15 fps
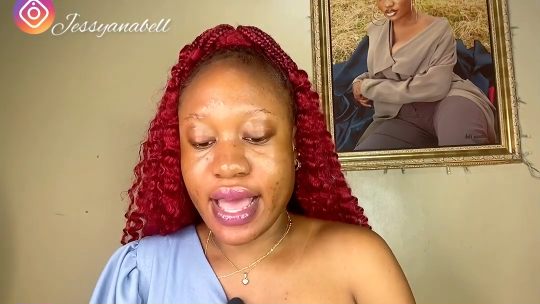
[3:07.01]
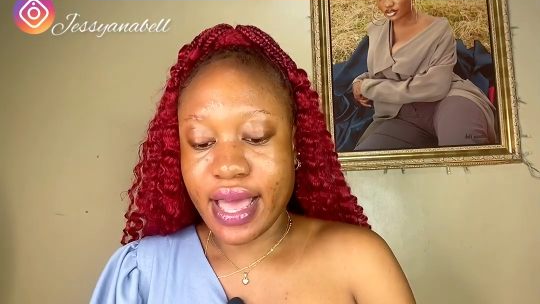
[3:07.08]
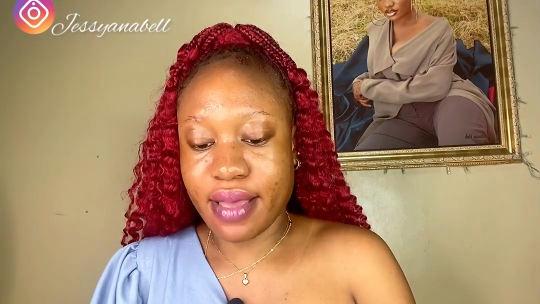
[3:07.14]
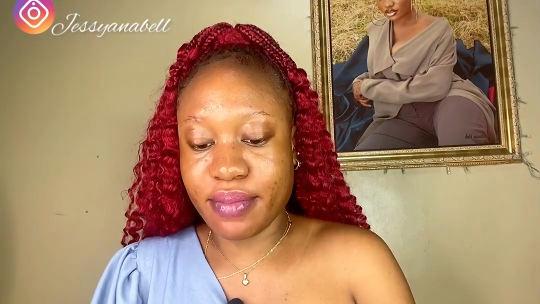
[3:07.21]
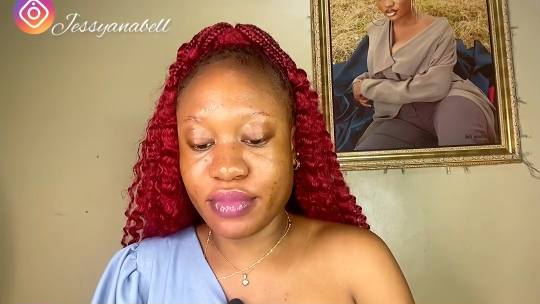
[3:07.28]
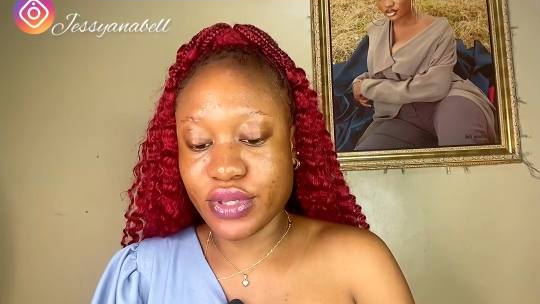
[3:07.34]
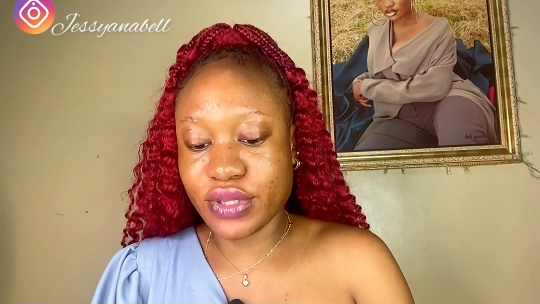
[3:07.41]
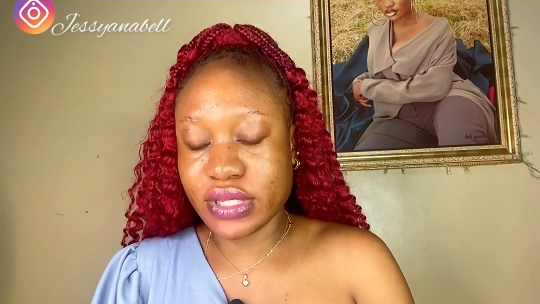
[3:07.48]

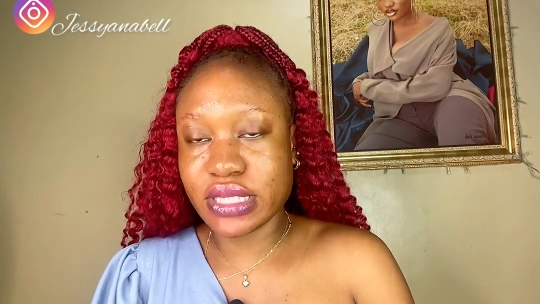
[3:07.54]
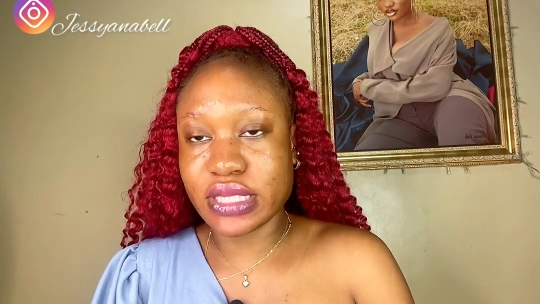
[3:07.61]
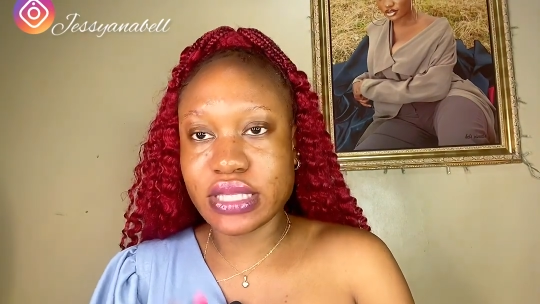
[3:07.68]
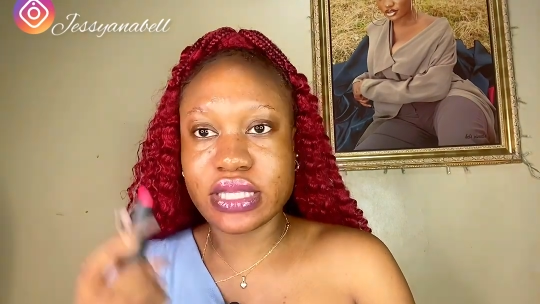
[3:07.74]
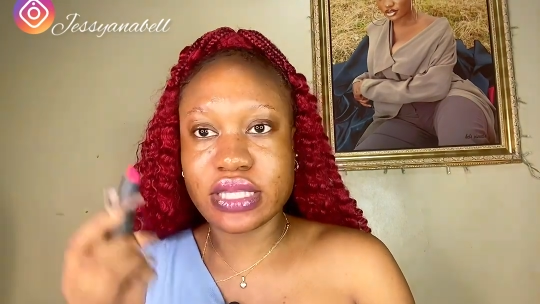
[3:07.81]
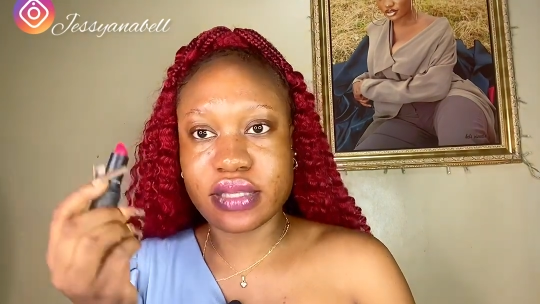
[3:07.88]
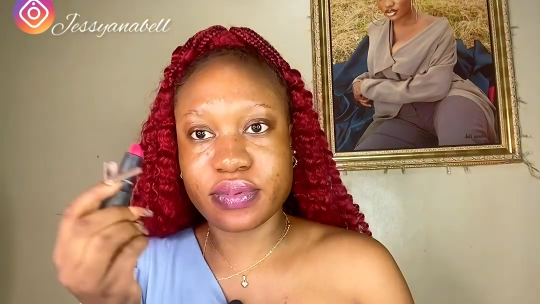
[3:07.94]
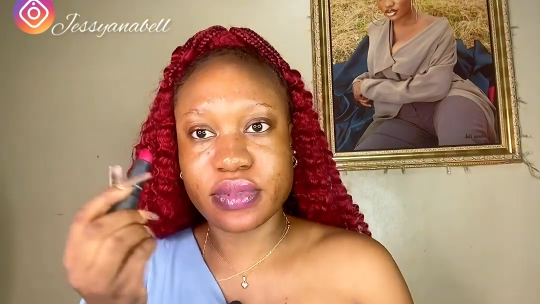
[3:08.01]
i'm using this
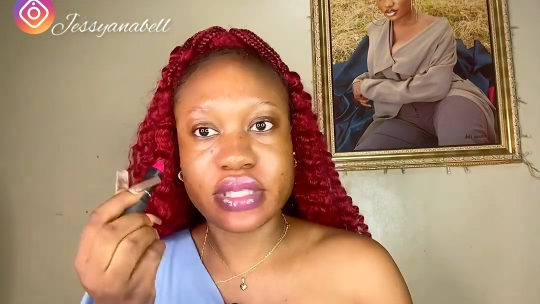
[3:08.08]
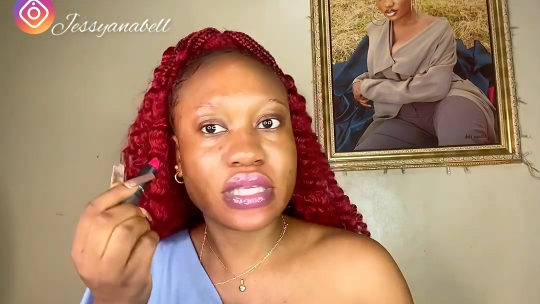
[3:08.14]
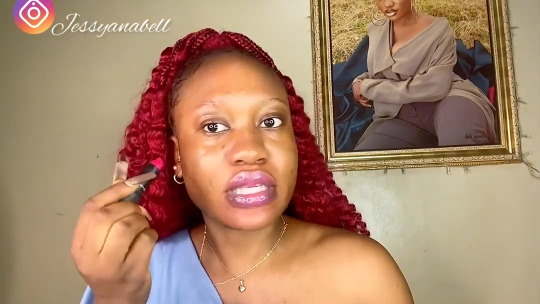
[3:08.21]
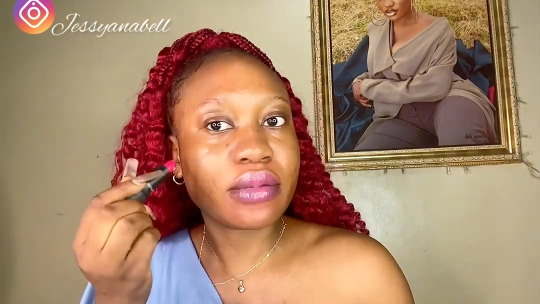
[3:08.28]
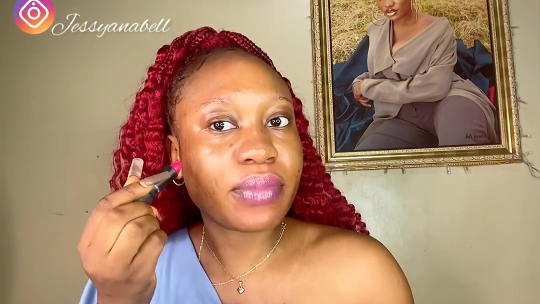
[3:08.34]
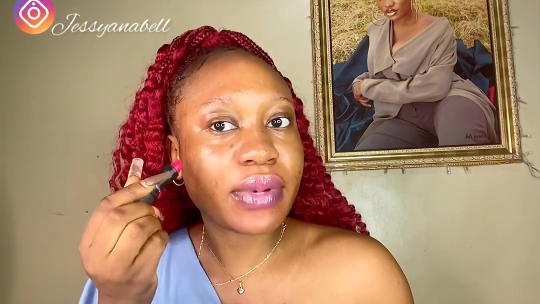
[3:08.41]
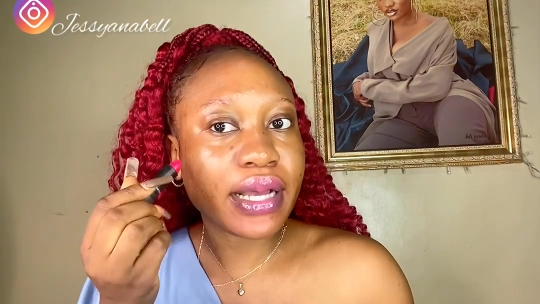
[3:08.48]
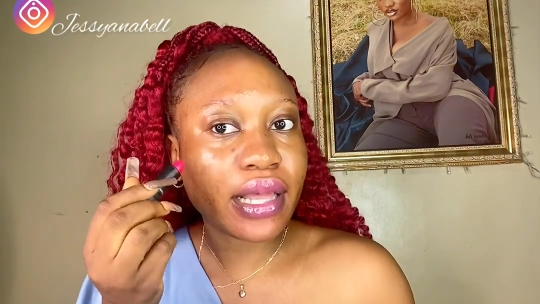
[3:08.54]
lipstick
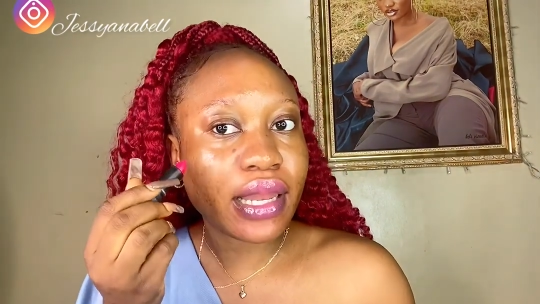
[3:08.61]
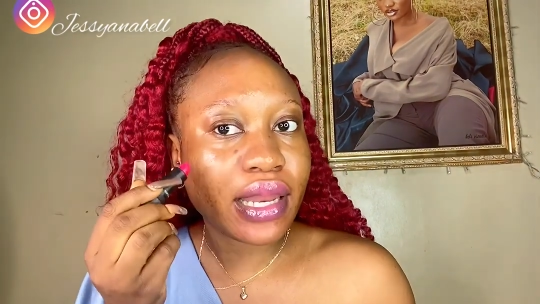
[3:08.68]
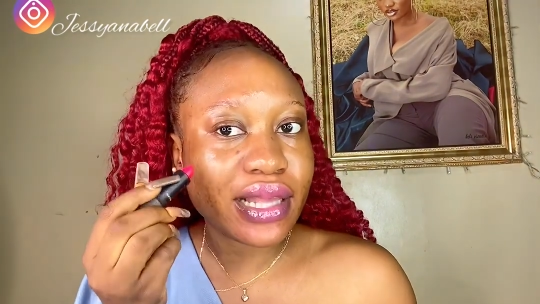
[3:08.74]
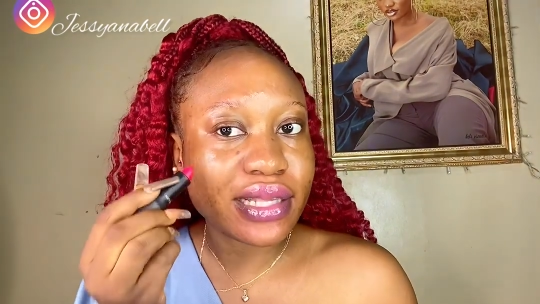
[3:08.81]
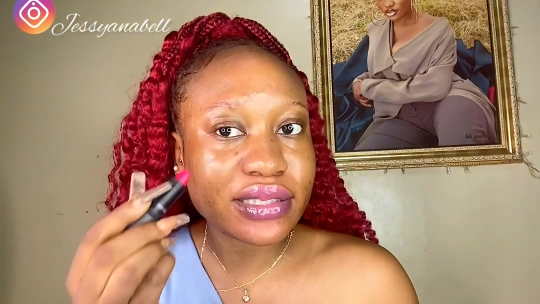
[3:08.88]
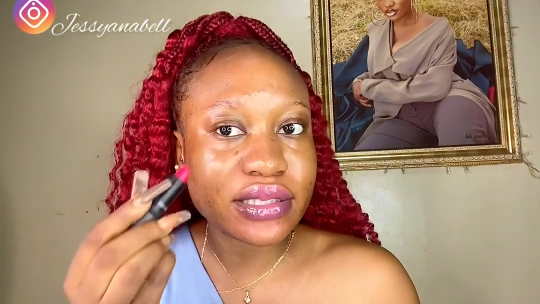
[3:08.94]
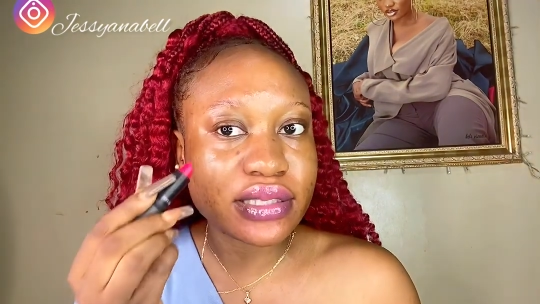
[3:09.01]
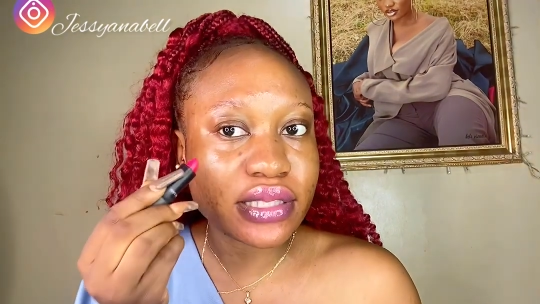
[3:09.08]
by
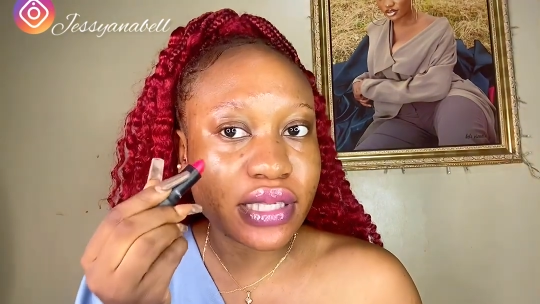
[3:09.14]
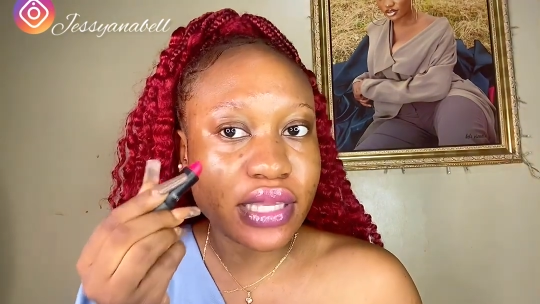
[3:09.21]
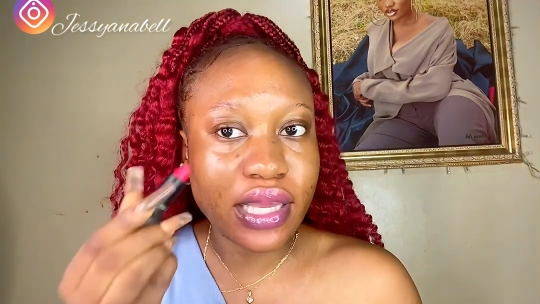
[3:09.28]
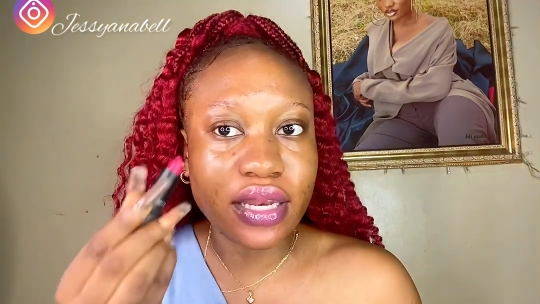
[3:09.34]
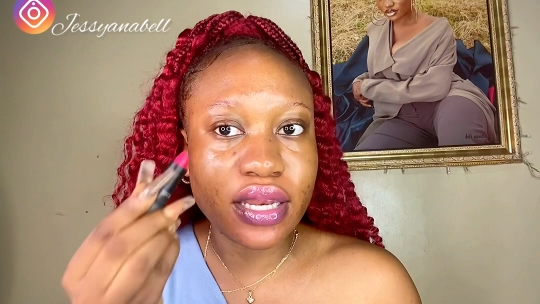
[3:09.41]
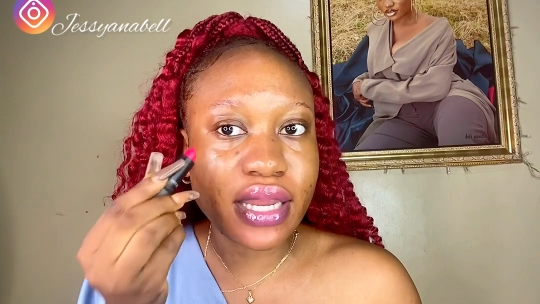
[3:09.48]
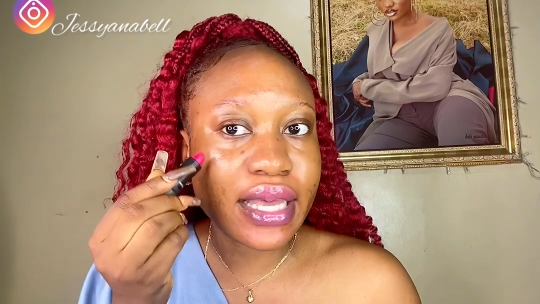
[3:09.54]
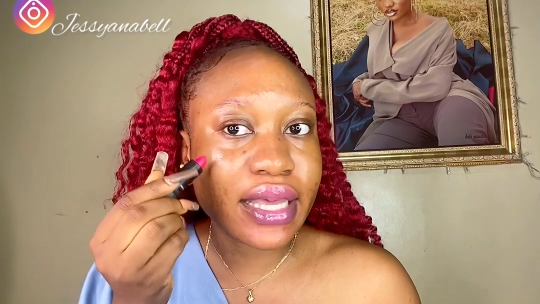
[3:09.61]
classic i
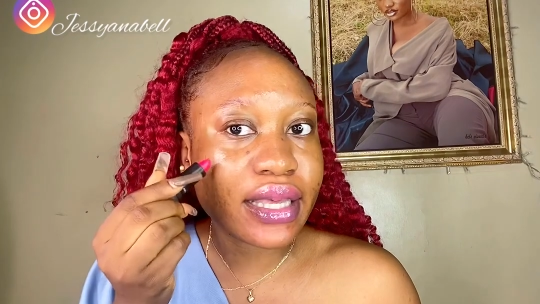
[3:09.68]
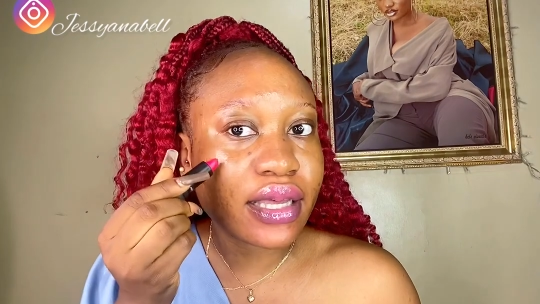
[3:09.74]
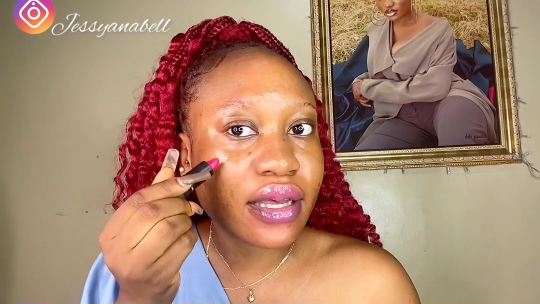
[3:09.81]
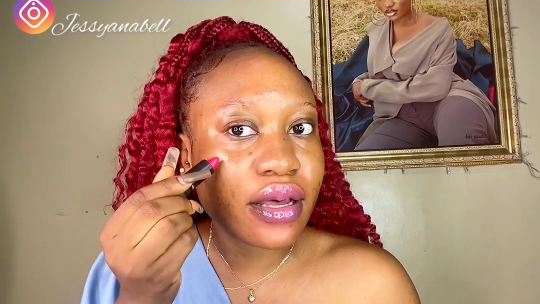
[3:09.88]
like